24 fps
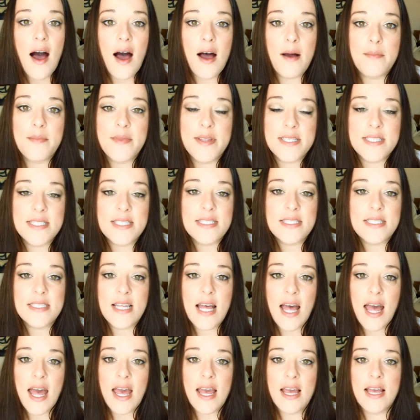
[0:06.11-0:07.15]
Um, this is
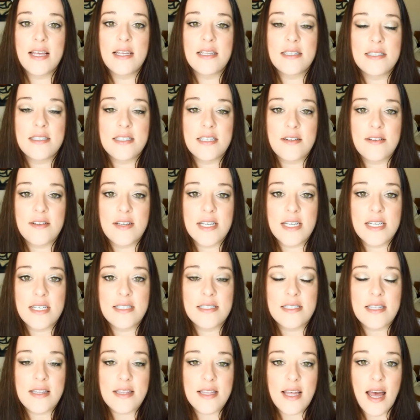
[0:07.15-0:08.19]
a
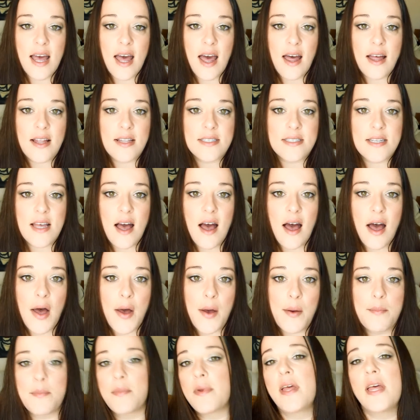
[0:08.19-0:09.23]
series that
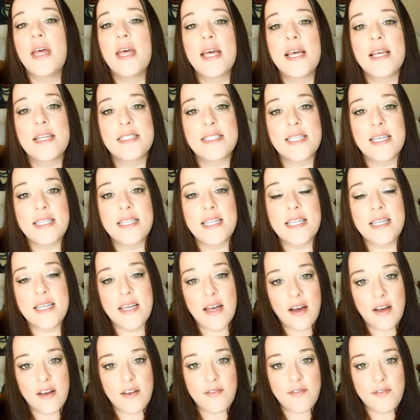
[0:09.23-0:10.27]
um, is in the
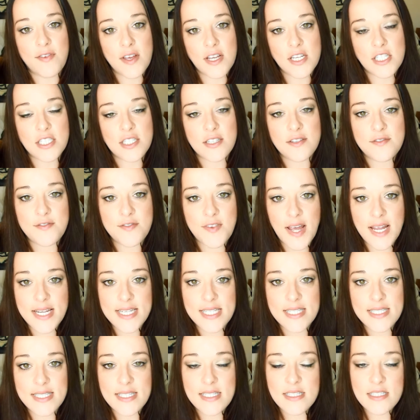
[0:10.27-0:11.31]
young fiction
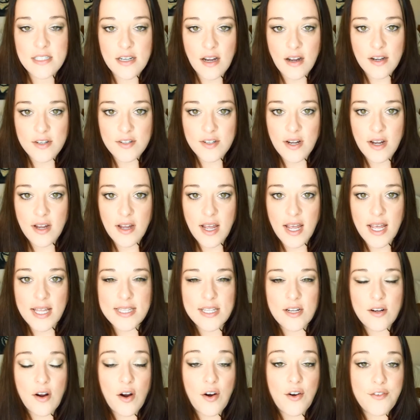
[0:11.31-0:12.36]
fantasy genre
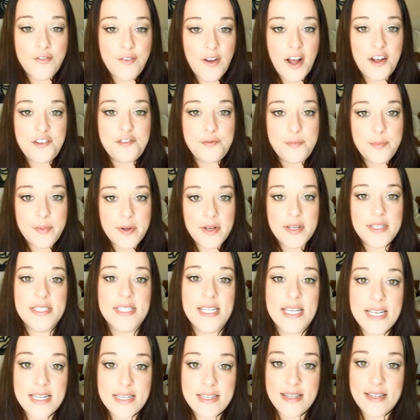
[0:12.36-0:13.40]
and there are five
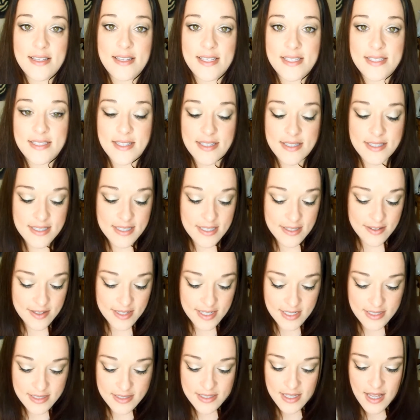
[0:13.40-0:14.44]
books in this
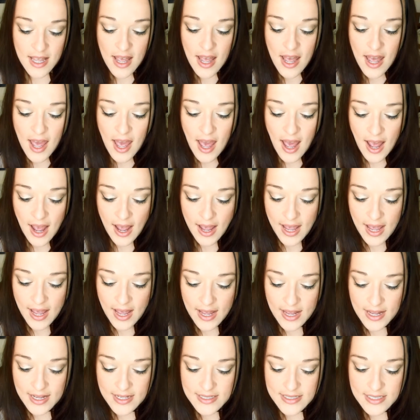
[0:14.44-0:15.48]
series.
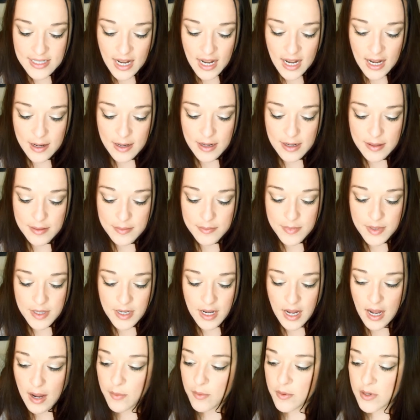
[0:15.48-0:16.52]
And um,
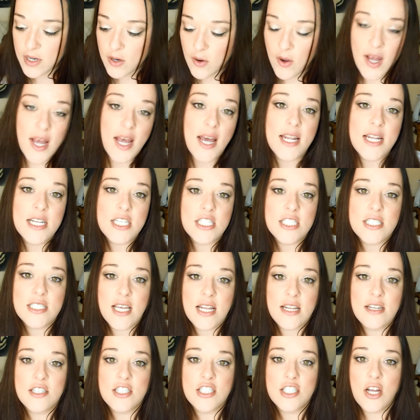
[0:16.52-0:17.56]
I want to go ahead and just
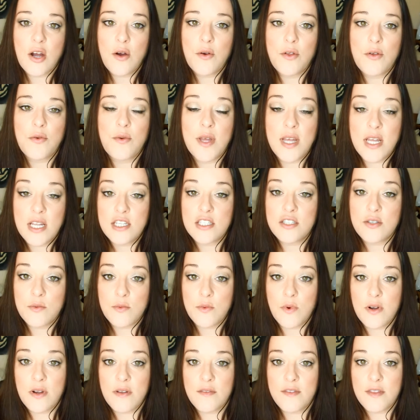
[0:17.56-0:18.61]
kind of show you each
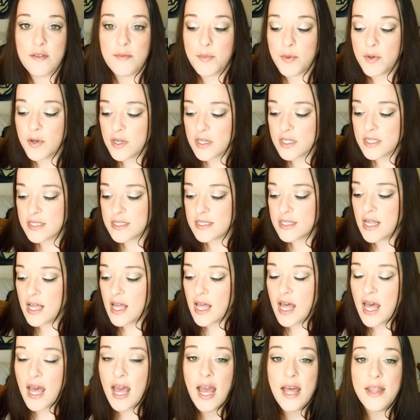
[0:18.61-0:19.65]
one of the books
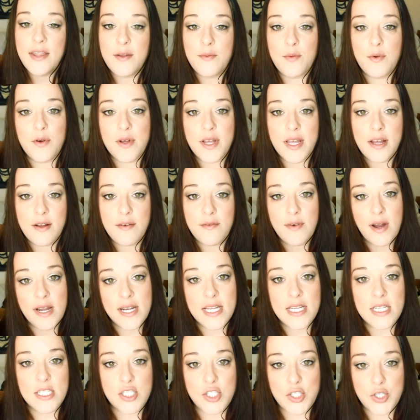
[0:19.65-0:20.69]
and then we'll get
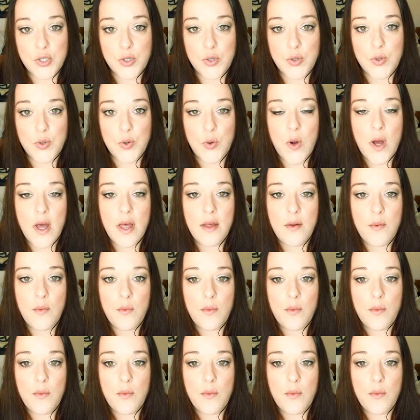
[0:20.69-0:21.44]
right into